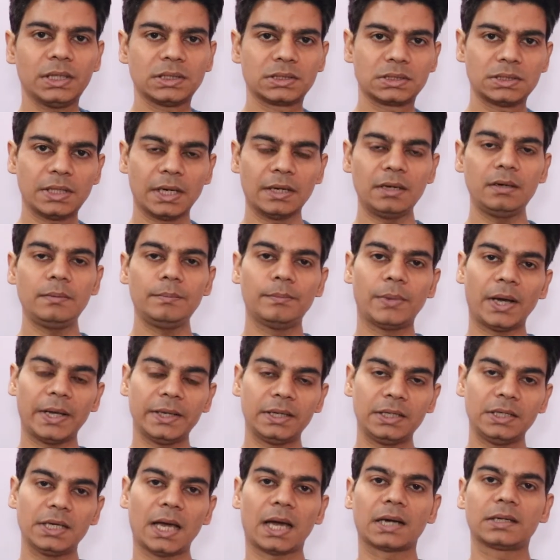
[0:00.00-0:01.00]
is done by
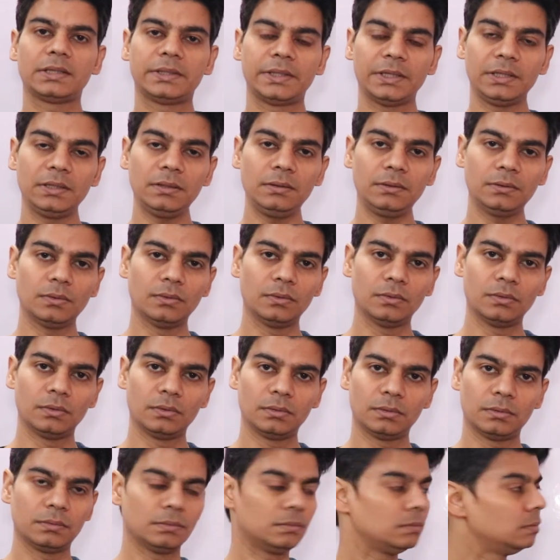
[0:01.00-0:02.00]
reacting
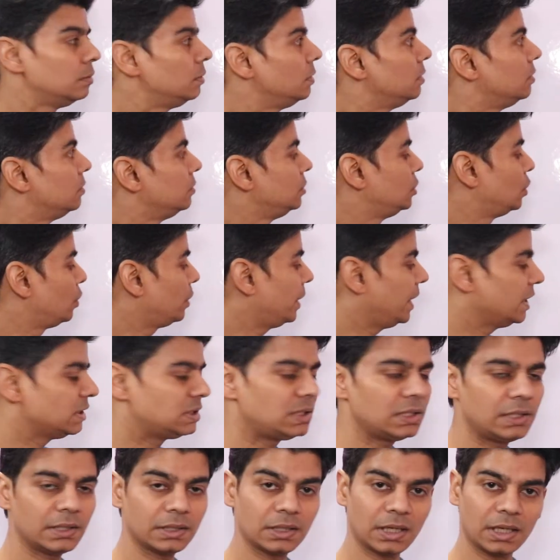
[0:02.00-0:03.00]
your
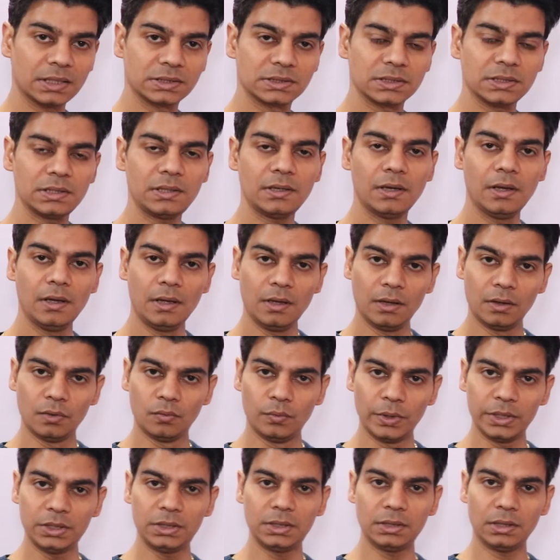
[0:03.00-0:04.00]
acetic acid
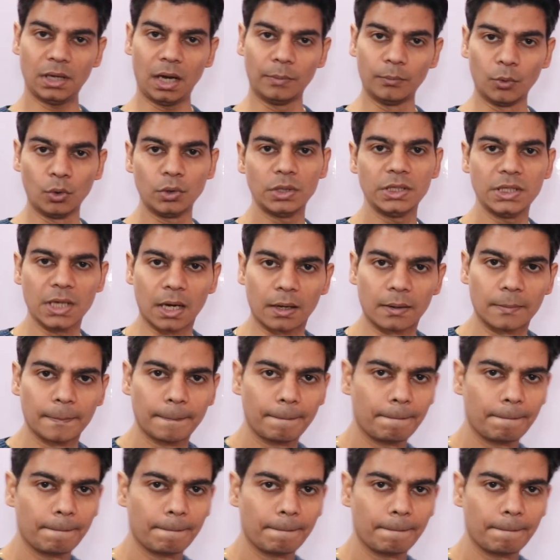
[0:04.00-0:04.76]
with ammonia,